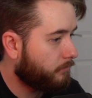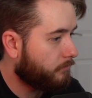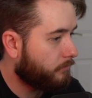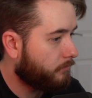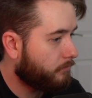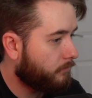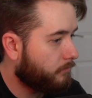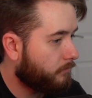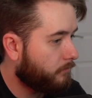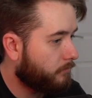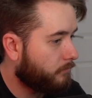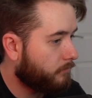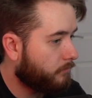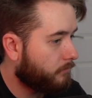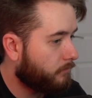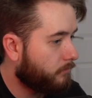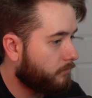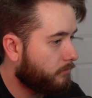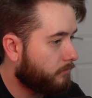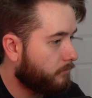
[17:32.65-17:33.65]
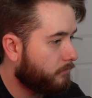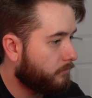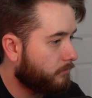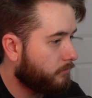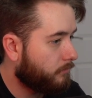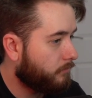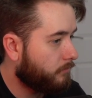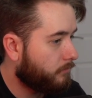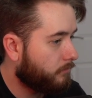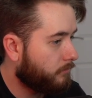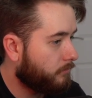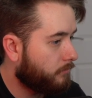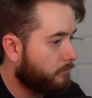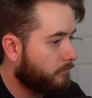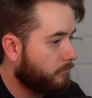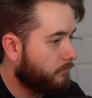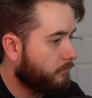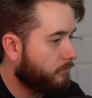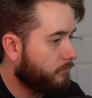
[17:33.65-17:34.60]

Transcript: Nothing is said.